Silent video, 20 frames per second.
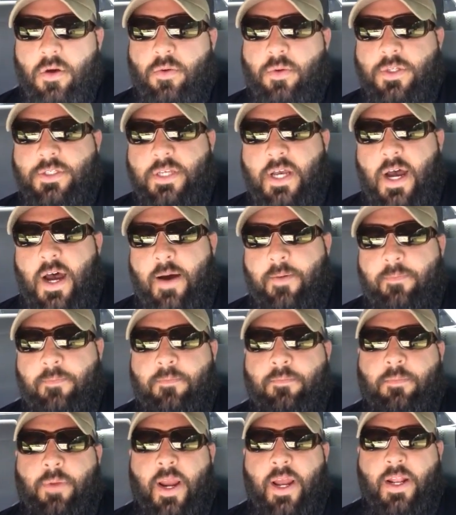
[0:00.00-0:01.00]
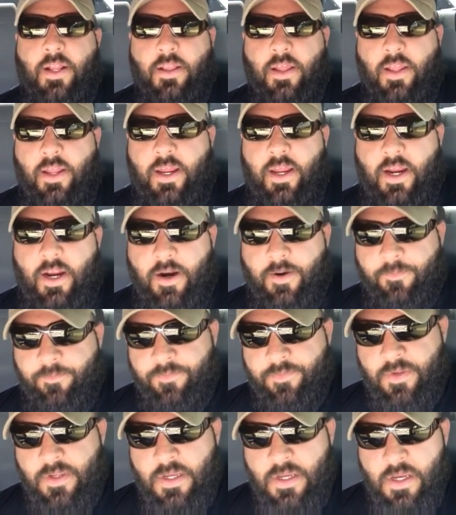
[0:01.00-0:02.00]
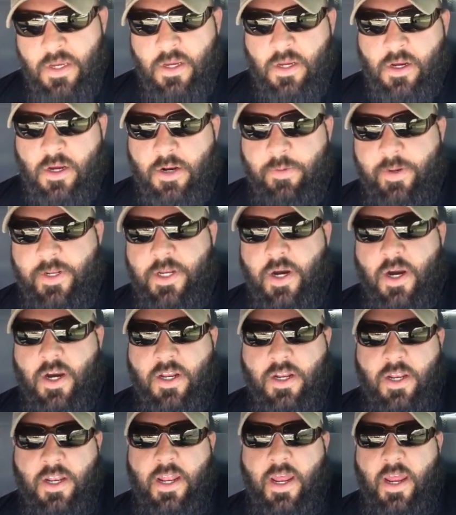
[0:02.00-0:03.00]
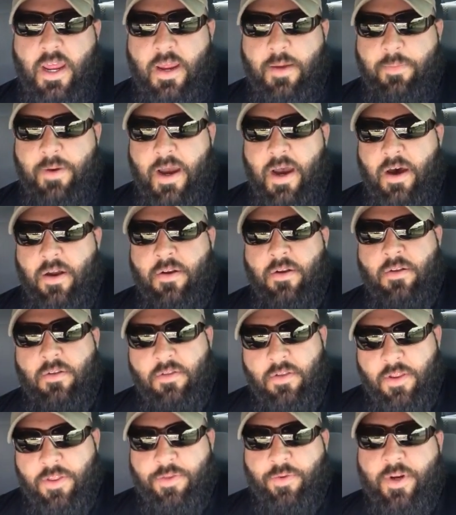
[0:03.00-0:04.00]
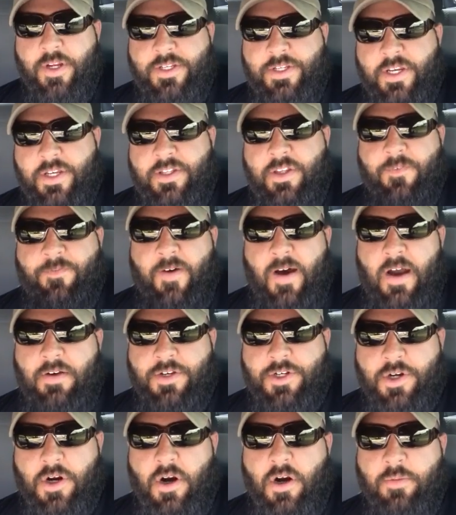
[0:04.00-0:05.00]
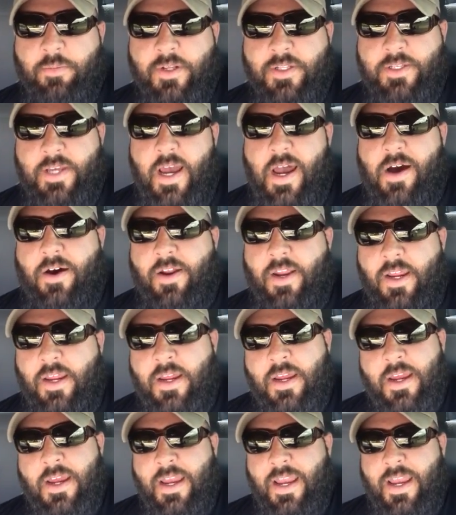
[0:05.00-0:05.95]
What's up? Brandon Lilly here. Going to be talking today about the 365 strong mentality